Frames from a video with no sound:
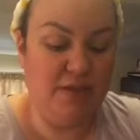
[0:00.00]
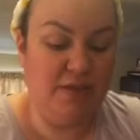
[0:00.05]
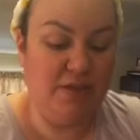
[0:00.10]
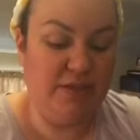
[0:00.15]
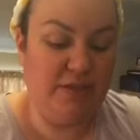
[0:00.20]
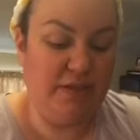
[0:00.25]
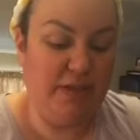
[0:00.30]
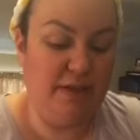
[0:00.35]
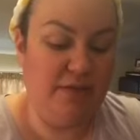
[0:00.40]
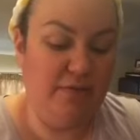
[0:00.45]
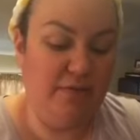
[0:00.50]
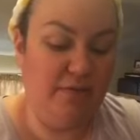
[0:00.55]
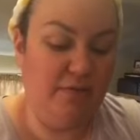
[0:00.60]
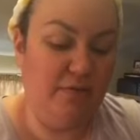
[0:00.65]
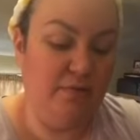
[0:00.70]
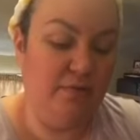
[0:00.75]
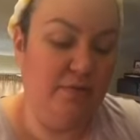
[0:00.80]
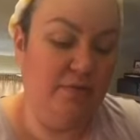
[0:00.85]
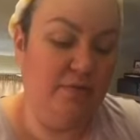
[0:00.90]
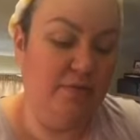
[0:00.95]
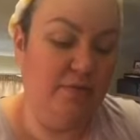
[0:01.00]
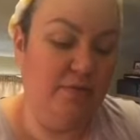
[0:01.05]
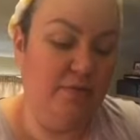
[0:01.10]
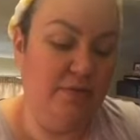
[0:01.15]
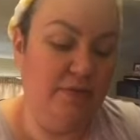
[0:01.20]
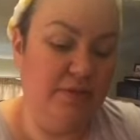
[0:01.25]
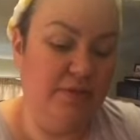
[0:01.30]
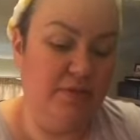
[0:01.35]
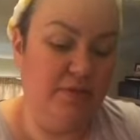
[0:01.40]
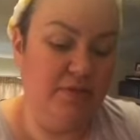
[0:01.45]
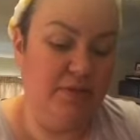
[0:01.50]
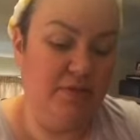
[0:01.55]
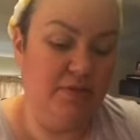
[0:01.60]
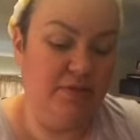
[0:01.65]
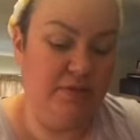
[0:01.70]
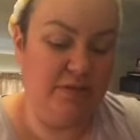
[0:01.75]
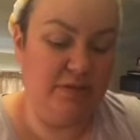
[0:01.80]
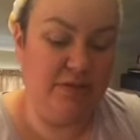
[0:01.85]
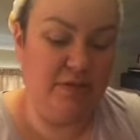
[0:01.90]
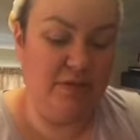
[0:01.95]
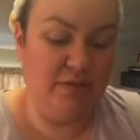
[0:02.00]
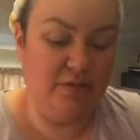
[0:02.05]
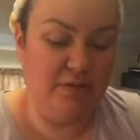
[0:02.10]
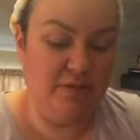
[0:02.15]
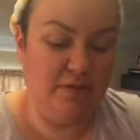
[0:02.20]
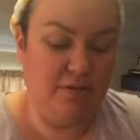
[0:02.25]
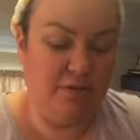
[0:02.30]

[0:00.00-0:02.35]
She's 11. Oh, this looks interesting.